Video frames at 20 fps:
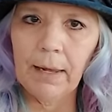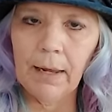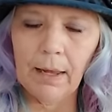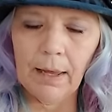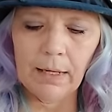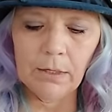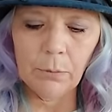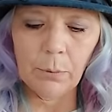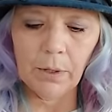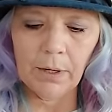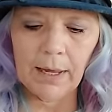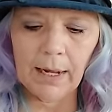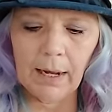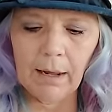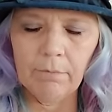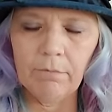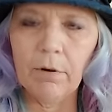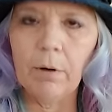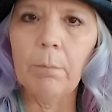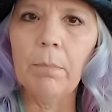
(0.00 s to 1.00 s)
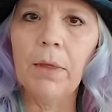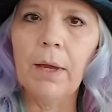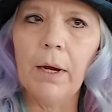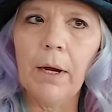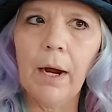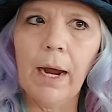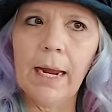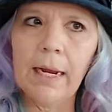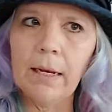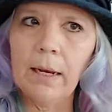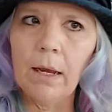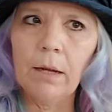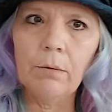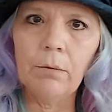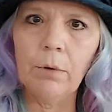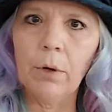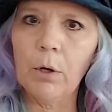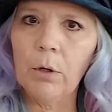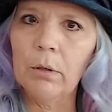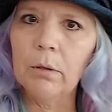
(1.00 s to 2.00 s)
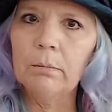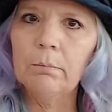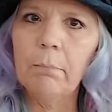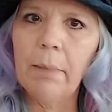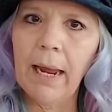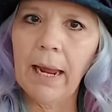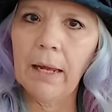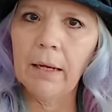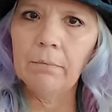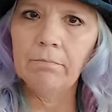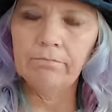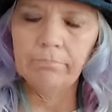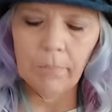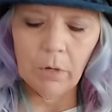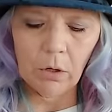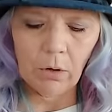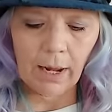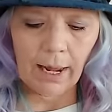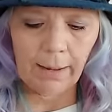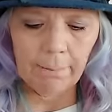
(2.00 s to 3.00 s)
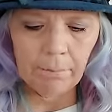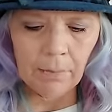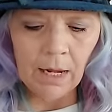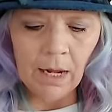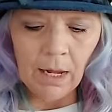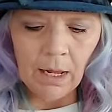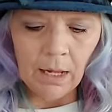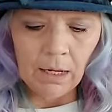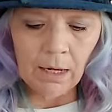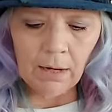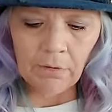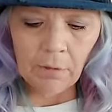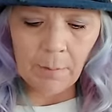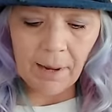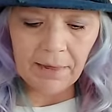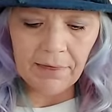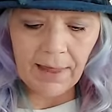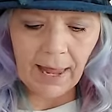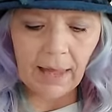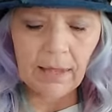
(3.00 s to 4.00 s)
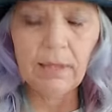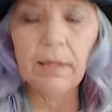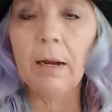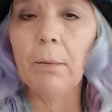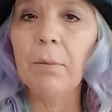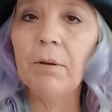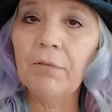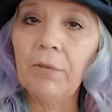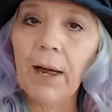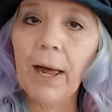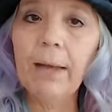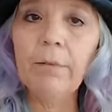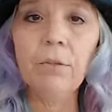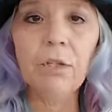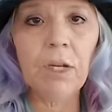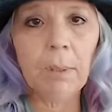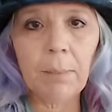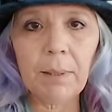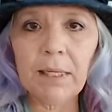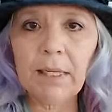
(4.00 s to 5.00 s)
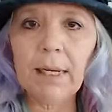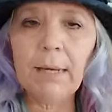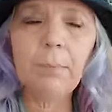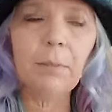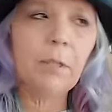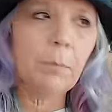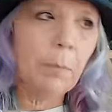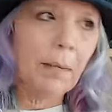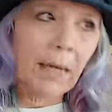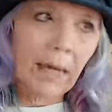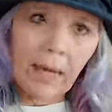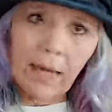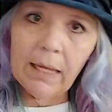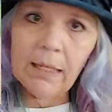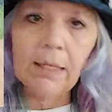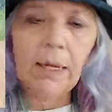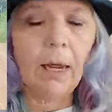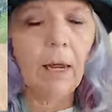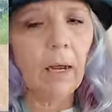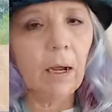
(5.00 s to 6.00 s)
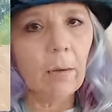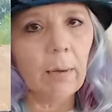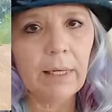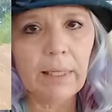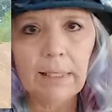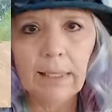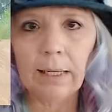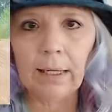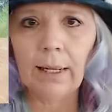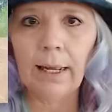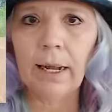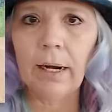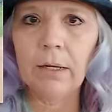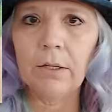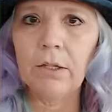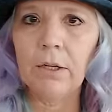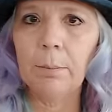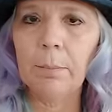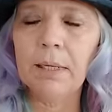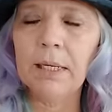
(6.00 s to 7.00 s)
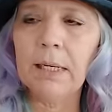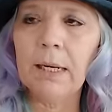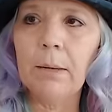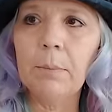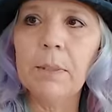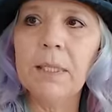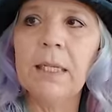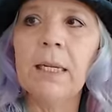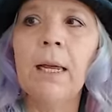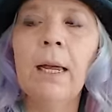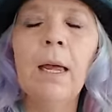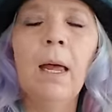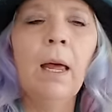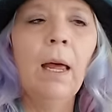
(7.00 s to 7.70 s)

That's where they come from. They're a nut roll pan. Okay, enough about that. Number five, chip and dips, because I always sell out of chip and dips.